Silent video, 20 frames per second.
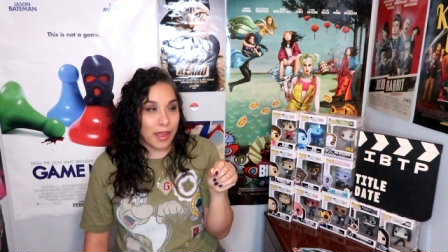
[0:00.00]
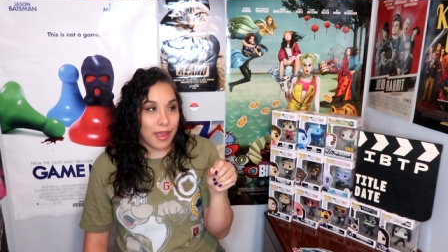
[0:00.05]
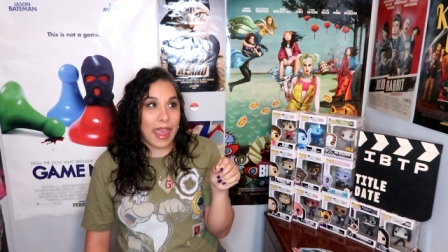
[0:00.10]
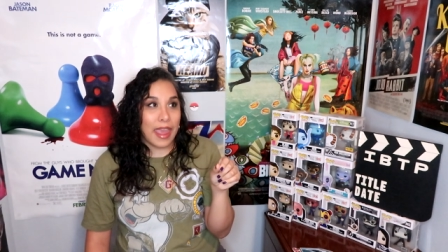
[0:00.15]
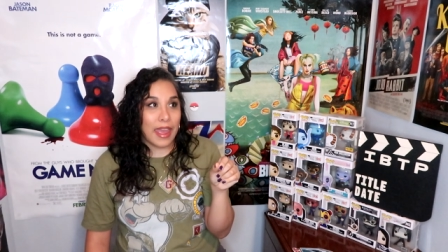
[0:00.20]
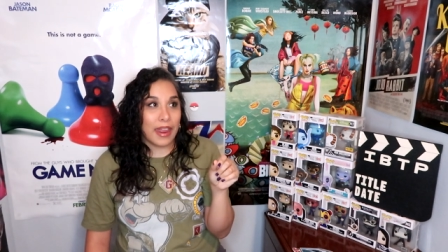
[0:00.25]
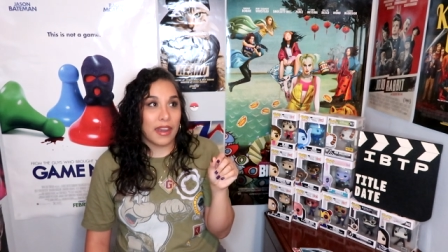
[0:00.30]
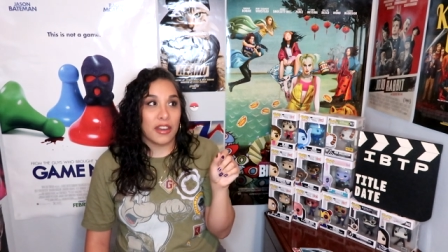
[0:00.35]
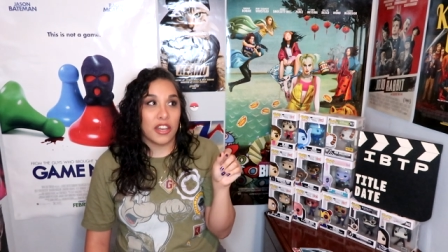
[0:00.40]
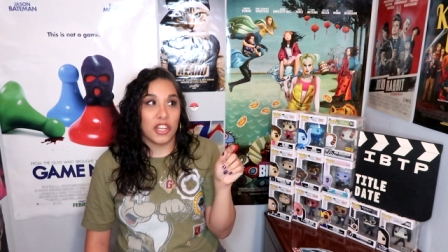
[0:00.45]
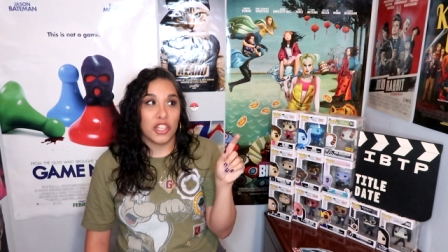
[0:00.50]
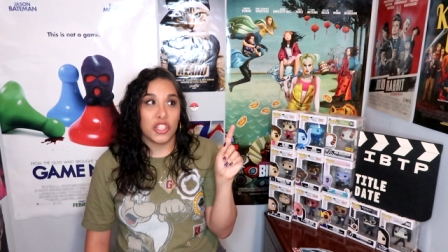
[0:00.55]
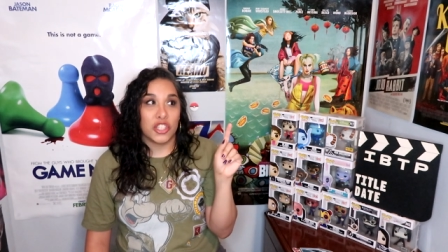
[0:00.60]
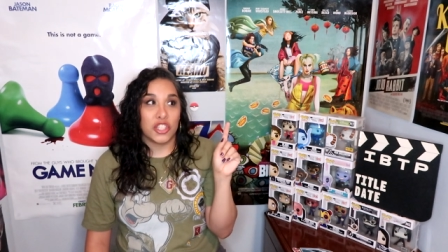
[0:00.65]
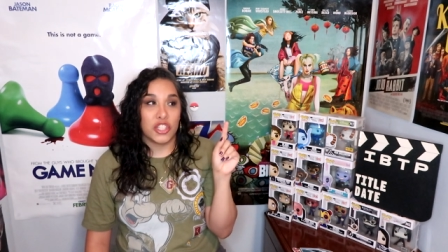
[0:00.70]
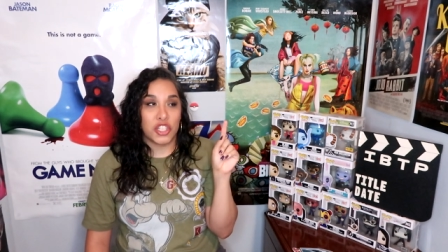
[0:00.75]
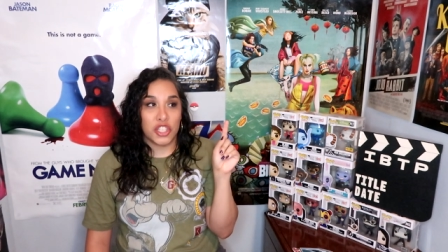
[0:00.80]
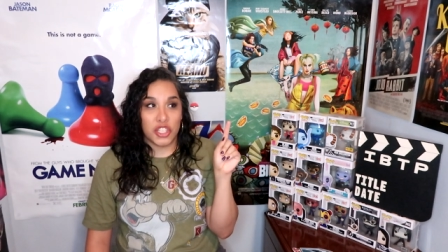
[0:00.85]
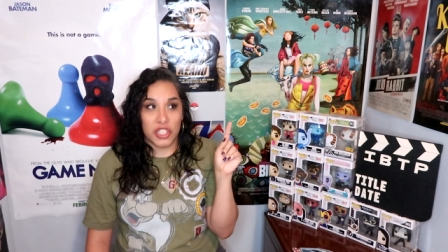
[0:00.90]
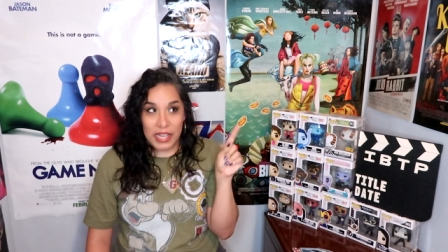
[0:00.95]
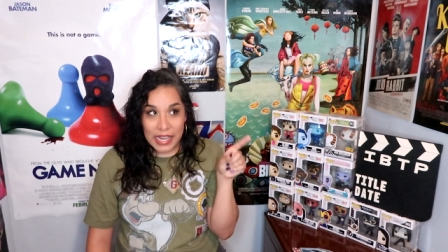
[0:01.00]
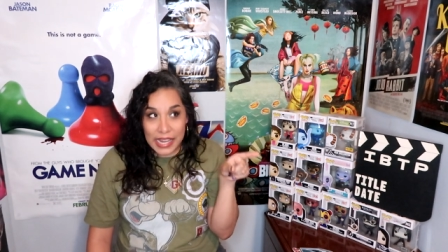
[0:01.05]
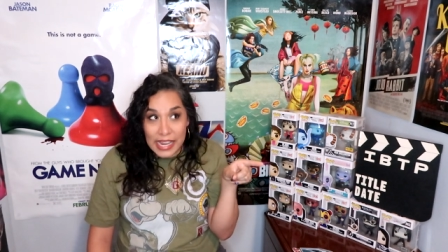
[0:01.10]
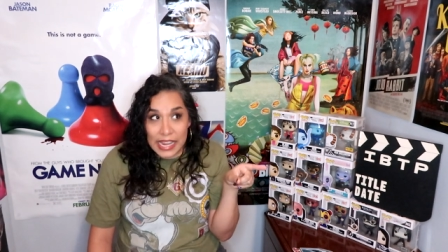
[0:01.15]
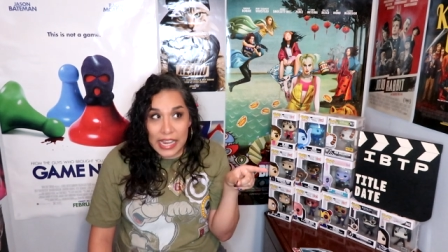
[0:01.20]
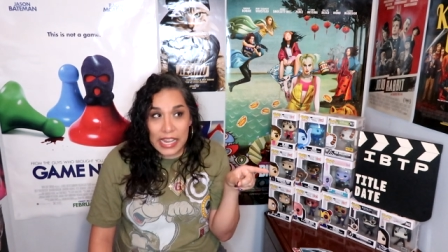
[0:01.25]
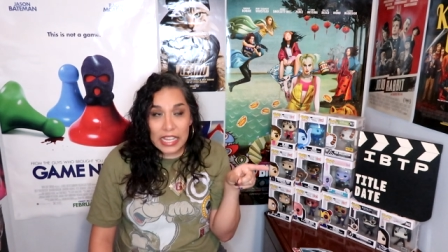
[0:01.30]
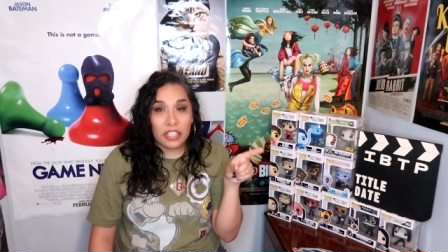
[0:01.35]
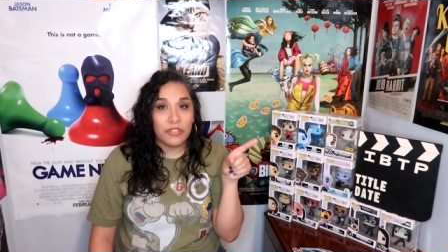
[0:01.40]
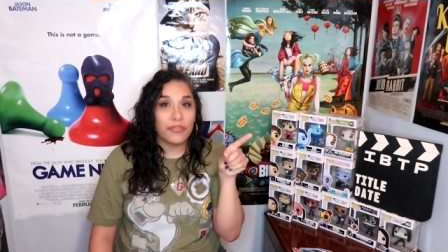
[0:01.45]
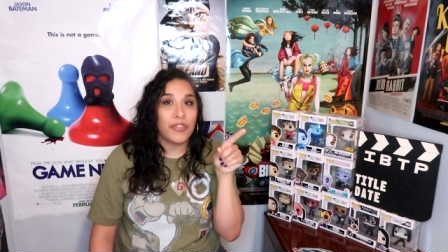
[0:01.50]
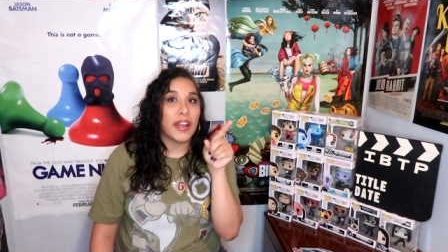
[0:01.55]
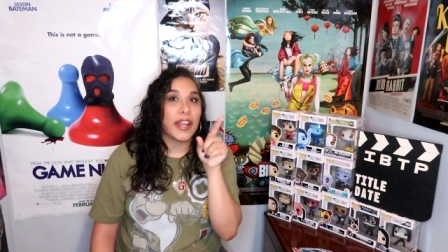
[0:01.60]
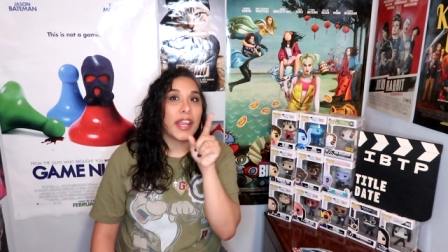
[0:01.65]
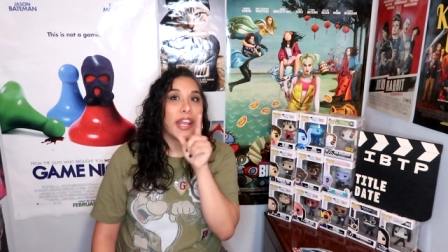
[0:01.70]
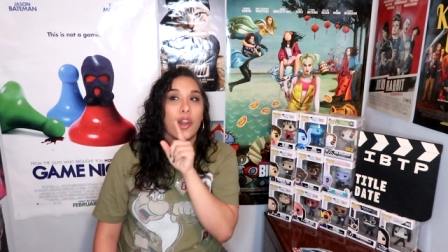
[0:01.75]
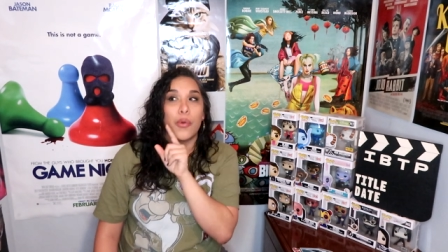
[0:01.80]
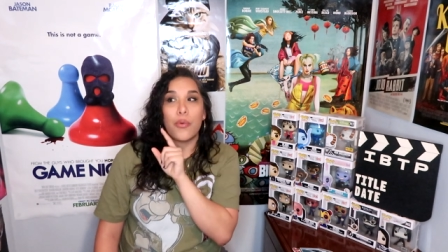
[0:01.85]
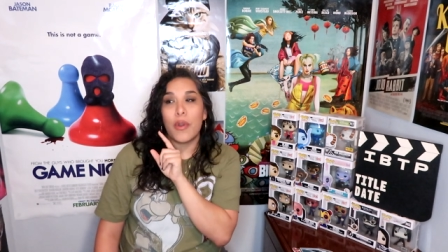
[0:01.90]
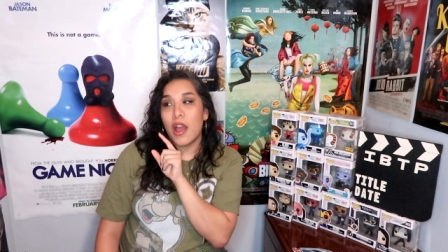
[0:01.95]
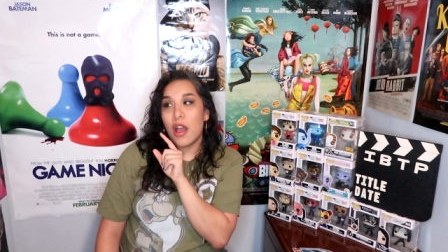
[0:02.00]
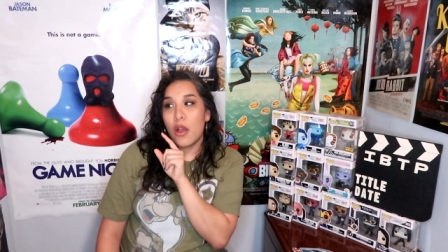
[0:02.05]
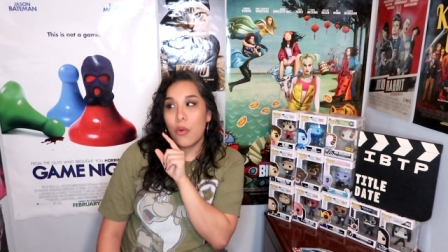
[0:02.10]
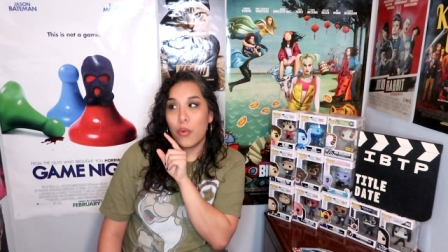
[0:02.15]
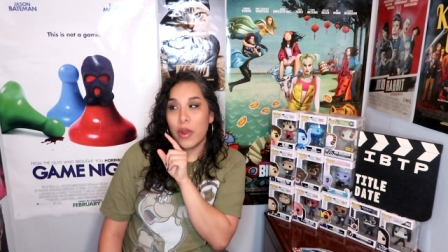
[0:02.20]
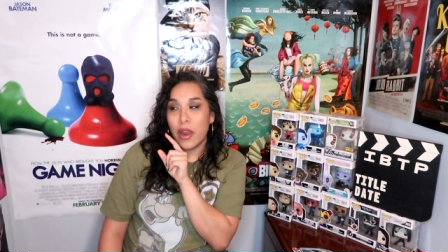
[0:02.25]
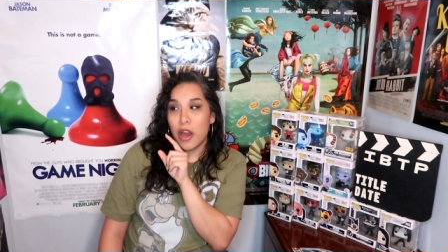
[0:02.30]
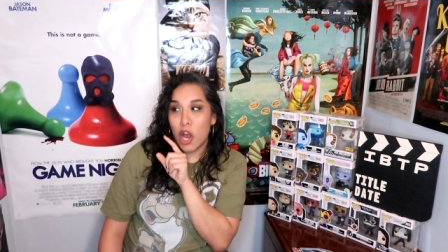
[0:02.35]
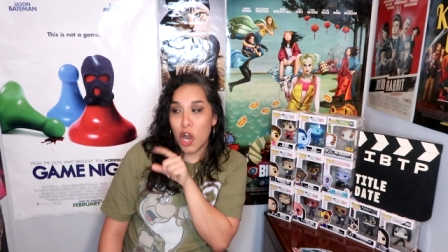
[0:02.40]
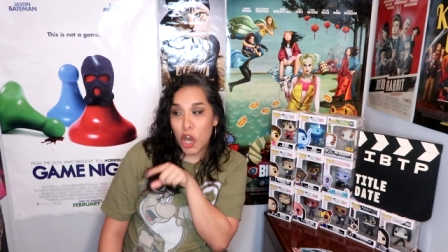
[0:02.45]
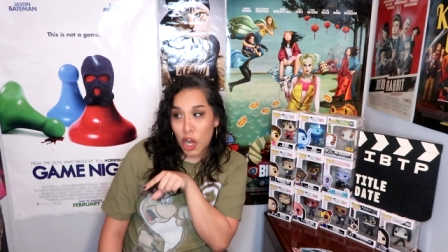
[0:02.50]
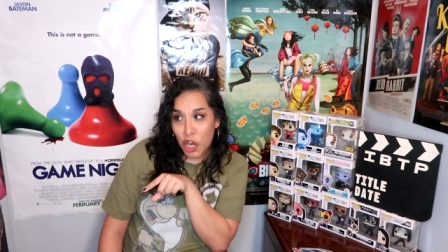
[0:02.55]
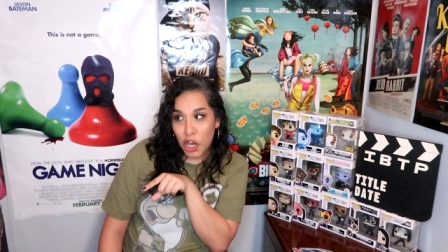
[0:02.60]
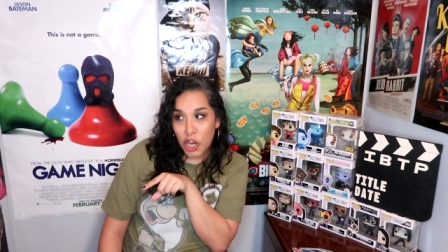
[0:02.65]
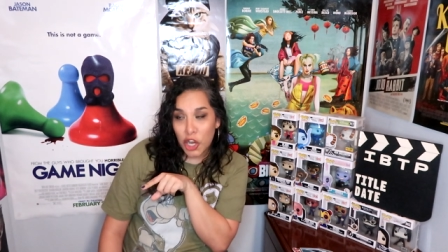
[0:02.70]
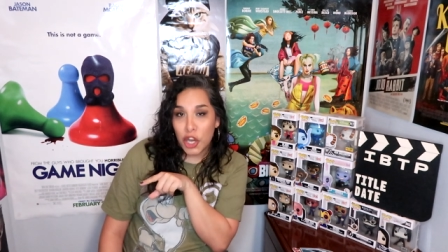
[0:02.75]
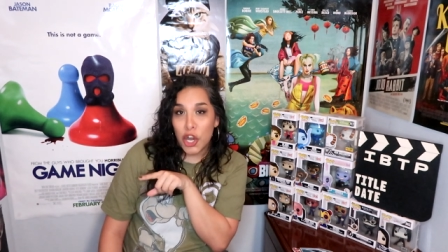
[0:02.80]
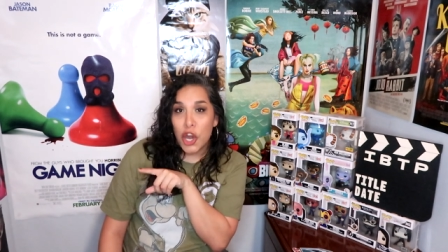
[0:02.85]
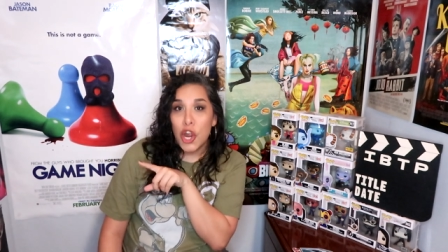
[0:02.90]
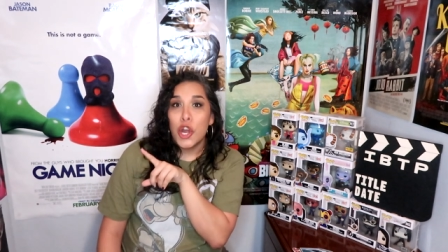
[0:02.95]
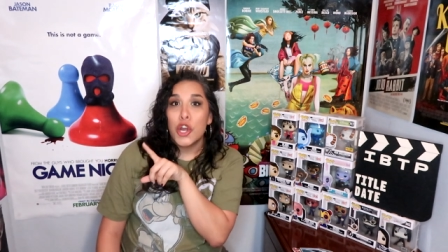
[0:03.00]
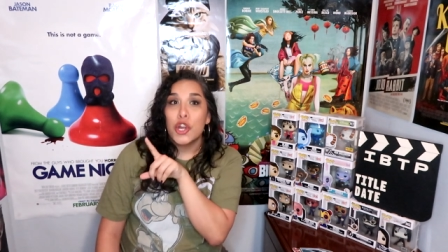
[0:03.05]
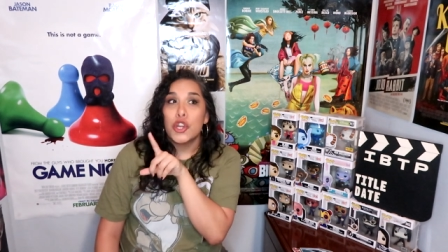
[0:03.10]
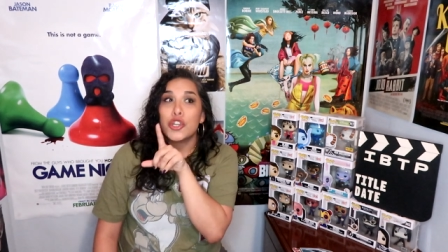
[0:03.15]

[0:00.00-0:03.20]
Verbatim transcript: And she's fucking around with her